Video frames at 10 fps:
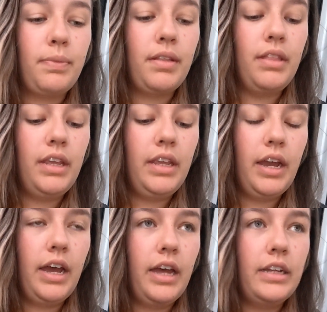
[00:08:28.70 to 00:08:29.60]
the
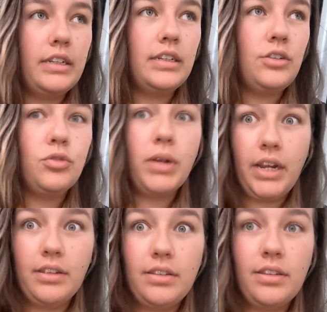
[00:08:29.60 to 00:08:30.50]

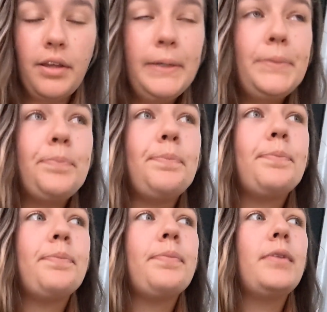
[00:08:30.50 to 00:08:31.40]
drinks.
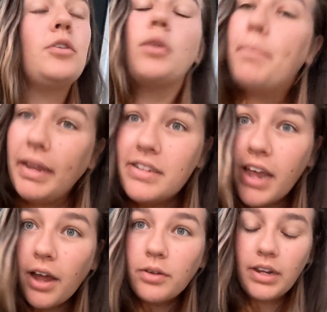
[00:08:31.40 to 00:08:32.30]
So I bend
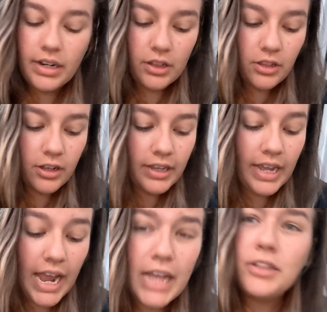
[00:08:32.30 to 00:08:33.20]
down and I look,
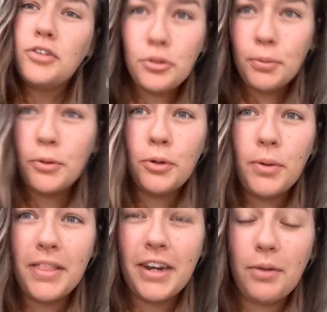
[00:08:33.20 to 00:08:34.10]
and the super cool
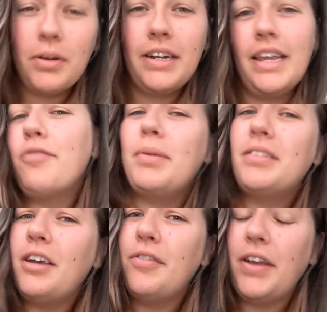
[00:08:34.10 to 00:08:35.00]
one that I wanted to get for
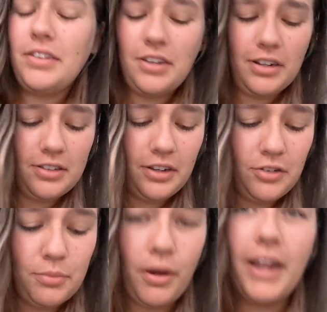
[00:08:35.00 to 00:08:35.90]
myself as a
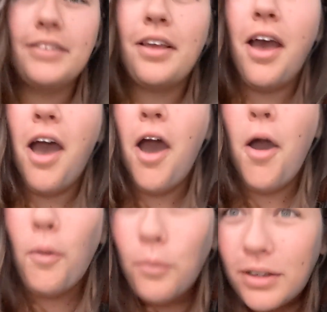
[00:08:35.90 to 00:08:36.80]
consolation prize
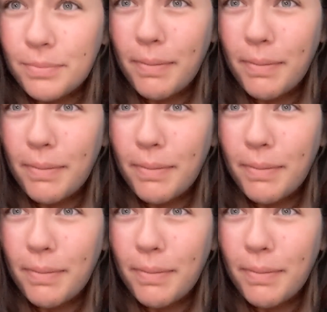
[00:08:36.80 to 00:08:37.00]
was